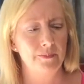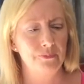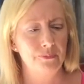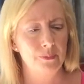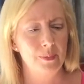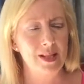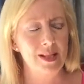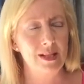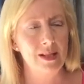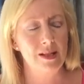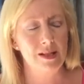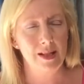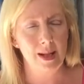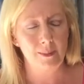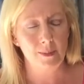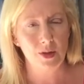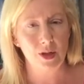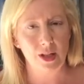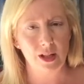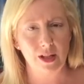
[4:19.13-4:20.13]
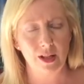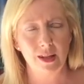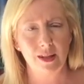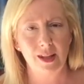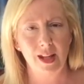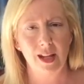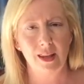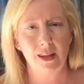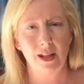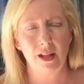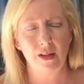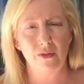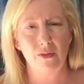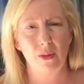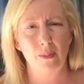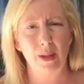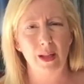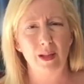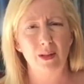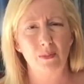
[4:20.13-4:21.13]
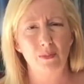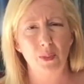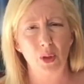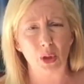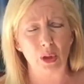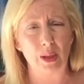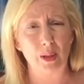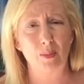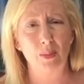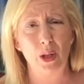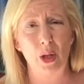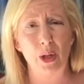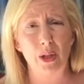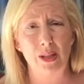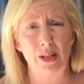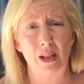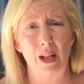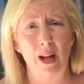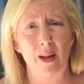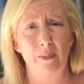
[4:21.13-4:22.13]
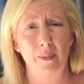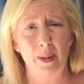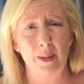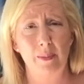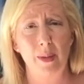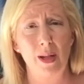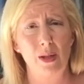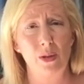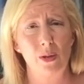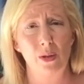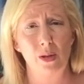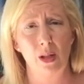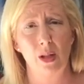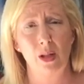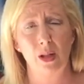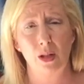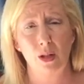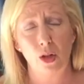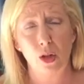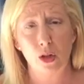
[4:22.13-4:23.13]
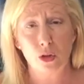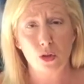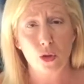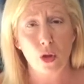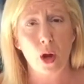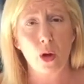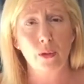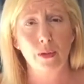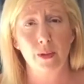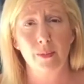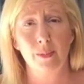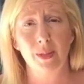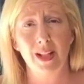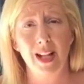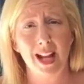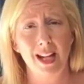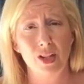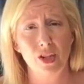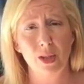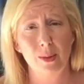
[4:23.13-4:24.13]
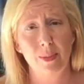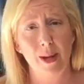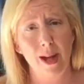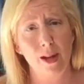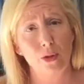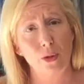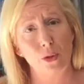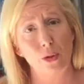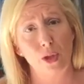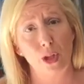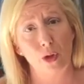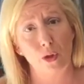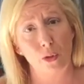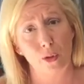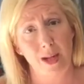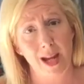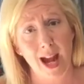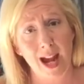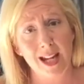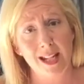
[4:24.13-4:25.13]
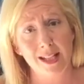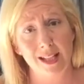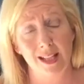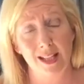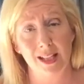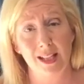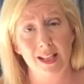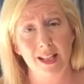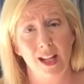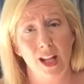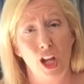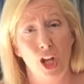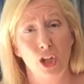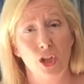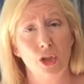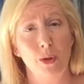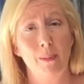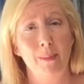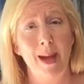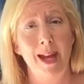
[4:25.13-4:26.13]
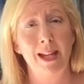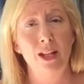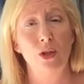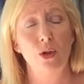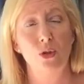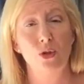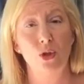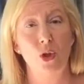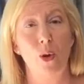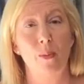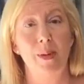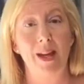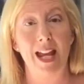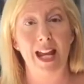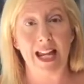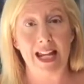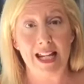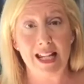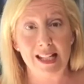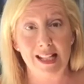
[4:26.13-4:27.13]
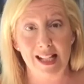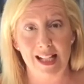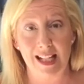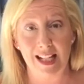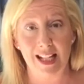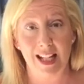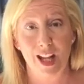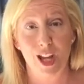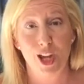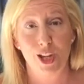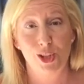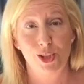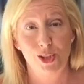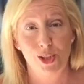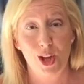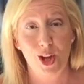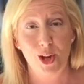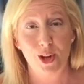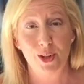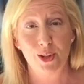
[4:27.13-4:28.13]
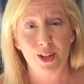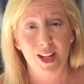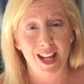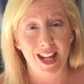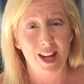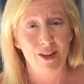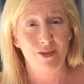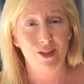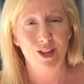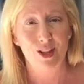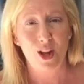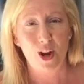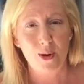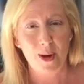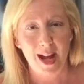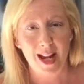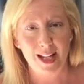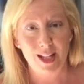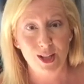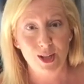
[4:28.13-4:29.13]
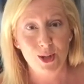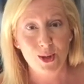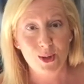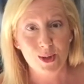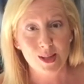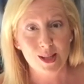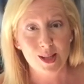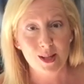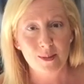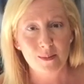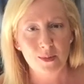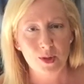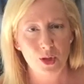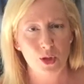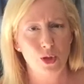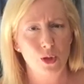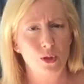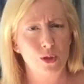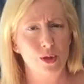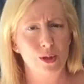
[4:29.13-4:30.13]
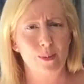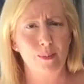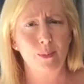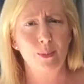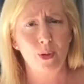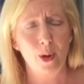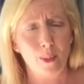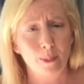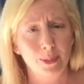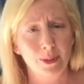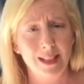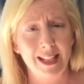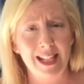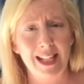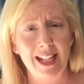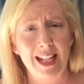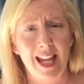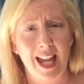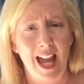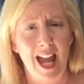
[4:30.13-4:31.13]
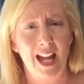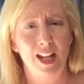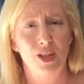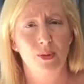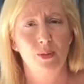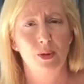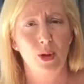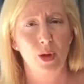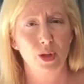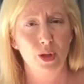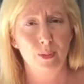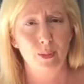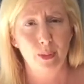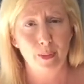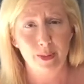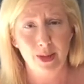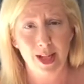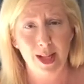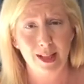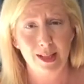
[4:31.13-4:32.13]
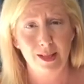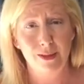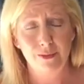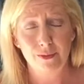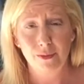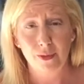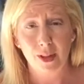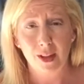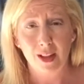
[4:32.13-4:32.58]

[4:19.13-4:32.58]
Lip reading: misconception that they're for big burly blokes that have big muscles that can control them, but actually power tools are created to make your job easy. So if you know how to use them, you use them properly, and you put on your protective